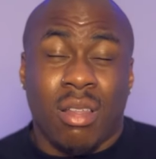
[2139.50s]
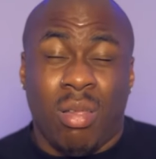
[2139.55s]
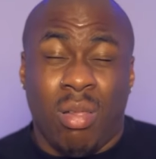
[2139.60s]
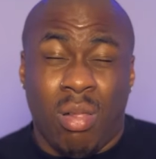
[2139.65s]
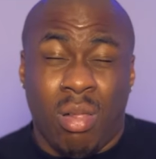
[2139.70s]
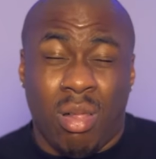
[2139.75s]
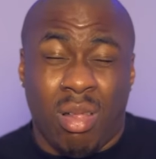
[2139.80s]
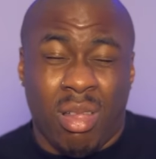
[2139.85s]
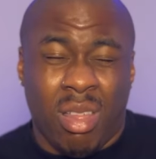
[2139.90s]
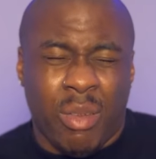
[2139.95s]

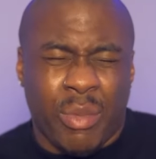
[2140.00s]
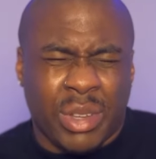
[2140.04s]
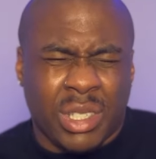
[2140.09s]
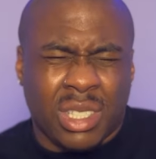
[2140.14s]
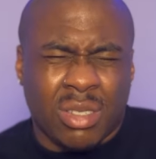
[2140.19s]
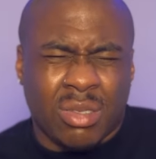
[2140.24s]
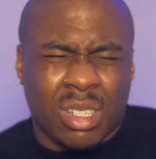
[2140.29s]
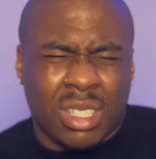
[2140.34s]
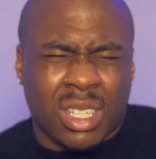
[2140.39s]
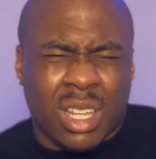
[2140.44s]
It was
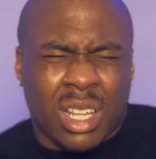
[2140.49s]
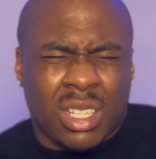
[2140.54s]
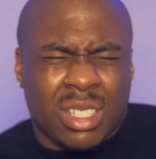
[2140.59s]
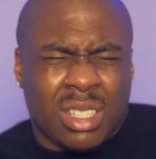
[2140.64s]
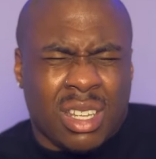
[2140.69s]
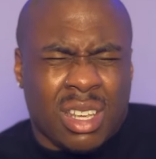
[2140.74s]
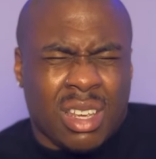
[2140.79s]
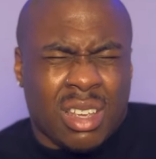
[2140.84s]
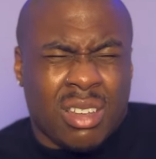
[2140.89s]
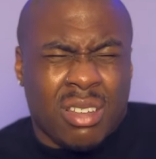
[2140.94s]
so
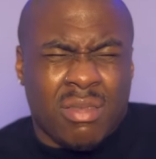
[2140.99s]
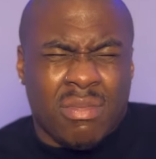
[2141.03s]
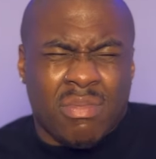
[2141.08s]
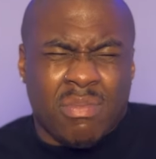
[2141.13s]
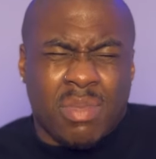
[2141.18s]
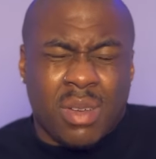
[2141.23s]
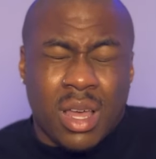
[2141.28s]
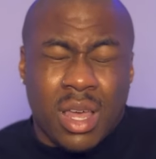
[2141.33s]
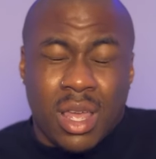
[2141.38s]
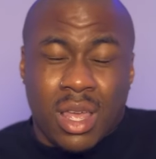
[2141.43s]
disgusting.
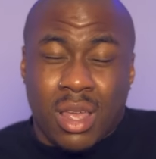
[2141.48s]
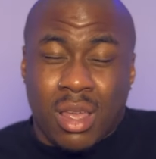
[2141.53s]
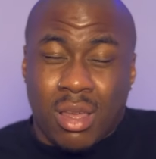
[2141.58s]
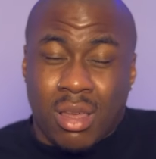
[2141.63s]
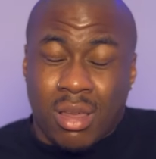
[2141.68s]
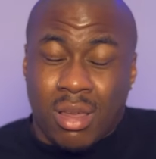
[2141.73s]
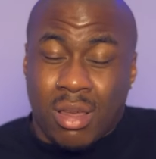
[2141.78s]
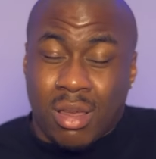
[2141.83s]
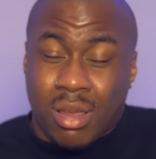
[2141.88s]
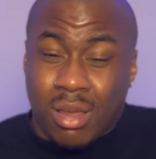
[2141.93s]
But
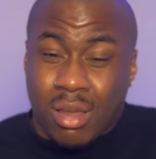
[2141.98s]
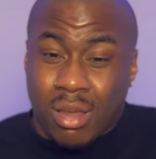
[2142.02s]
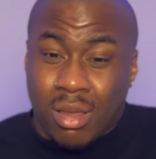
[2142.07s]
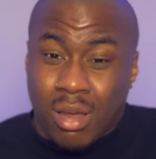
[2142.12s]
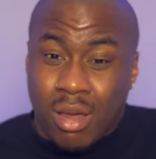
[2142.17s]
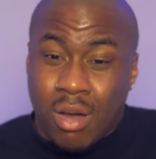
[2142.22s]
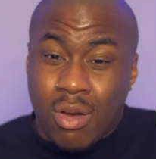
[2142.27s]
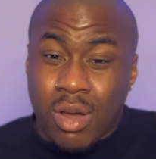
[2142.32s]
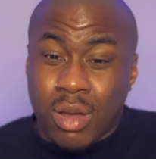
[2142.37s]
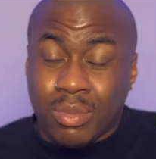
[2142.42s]

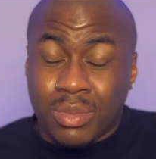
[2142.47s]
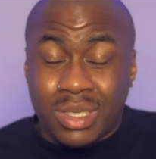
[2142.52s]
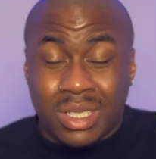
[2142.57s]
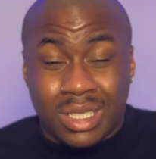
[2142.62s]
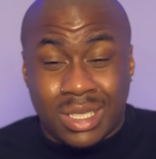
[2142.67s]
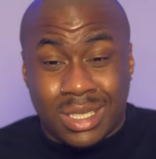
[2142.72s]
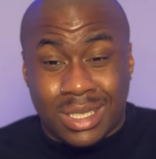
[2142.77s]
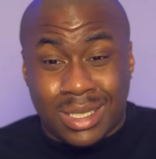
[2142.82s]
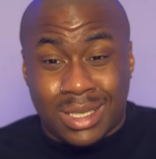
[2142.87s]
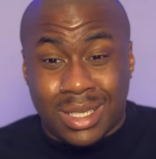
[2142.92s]
oh,
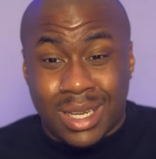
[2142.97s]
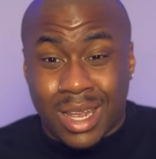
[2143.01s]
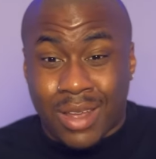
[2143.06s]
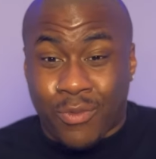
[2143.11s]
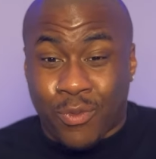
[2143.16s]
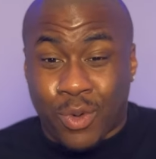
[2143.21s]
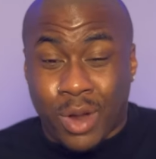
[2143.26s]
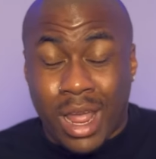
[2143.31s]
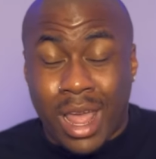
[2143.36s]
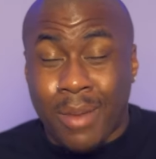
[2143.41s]

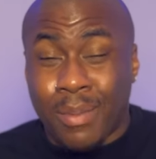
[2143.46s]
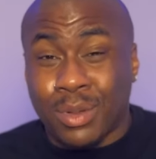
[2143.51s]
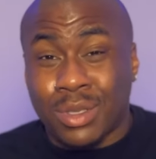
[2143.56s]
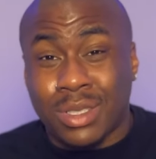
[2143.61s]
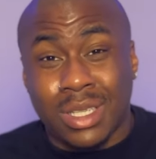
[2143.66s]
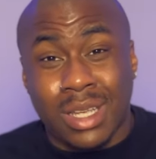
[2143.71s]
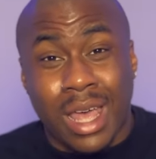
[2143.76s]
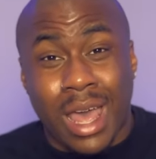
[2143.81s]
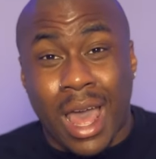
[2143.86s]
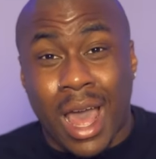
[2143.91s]
if we're able
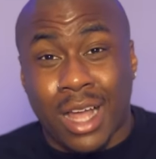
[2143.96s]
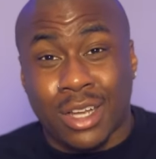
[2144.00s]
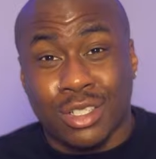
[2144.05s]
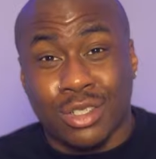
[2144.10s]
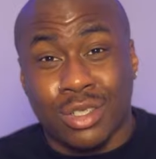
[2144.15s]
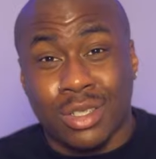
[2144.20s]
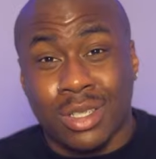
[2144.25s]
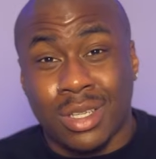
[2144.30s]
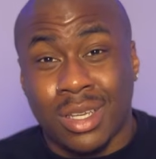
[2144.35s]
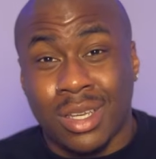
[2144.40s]
to
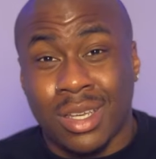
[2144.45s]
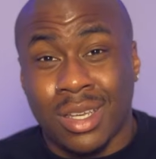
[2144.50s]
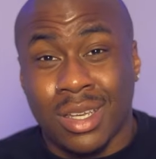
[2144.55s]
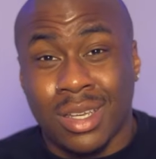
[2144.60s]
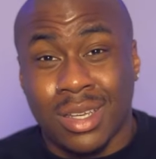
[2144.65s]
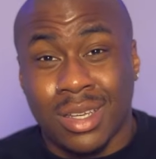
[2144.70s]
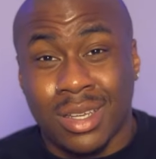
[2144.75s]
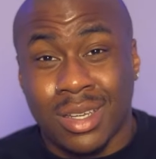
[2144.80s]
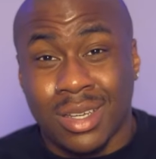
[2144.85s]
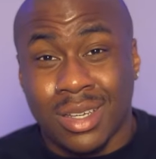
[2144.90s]

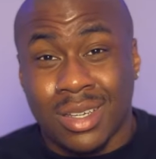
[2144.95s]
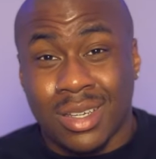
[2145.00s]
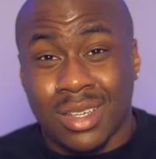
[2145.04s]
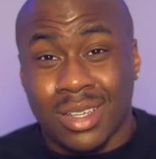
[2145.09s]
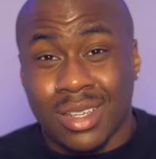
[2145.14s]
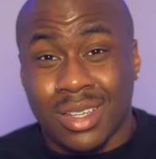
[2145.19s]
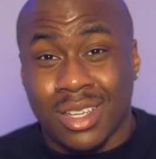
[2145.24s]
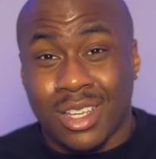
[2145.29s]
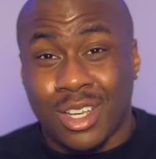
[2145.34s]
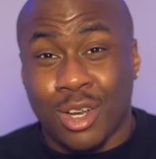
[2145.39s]
actually
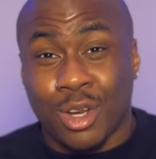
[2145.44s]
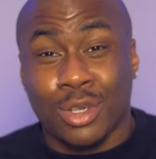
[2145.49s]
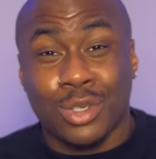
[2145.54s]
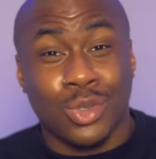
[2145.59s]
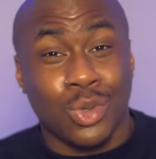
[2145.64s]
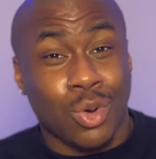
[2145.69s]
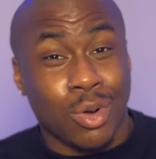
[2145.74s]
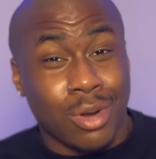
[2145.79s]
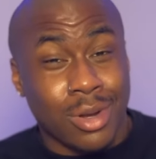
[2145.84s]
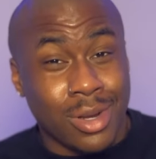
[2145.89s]
cure
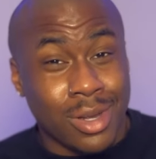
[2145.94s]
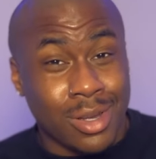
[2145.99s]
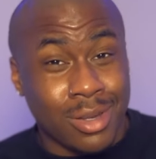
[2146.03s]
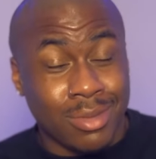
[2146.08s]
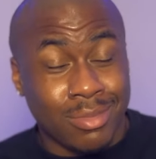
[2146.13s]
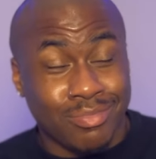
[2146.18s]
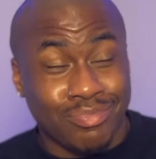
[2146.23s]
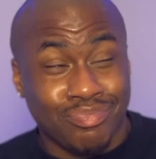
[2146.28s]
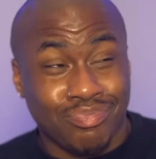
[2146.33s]
Jorah,